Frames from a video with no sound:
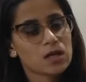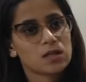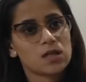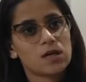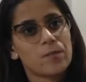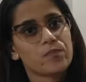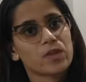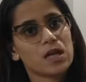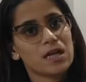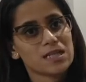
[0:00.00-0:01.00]
The
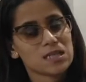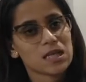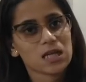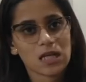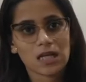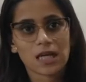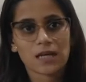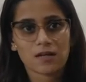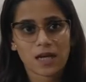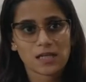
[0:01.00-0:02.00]
listening, reading
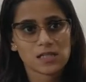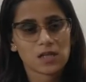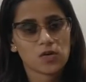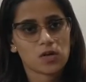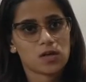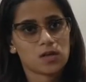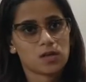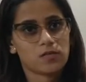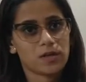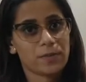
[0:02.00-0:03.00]
and writing
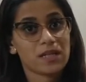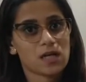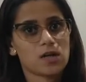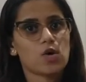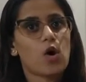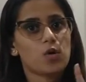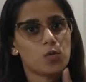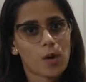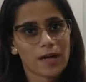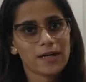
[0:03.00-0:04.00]
will be done on
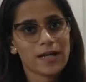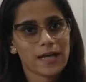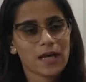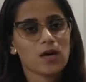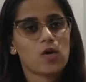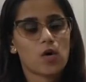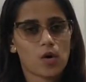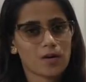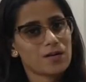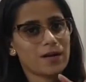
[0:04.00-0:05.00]
one day
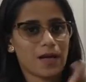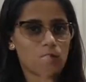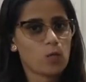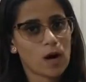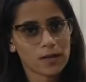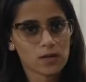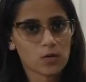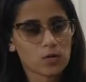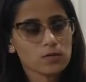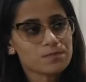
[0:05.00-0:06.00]
or in one
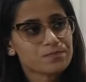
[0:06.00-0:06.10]
go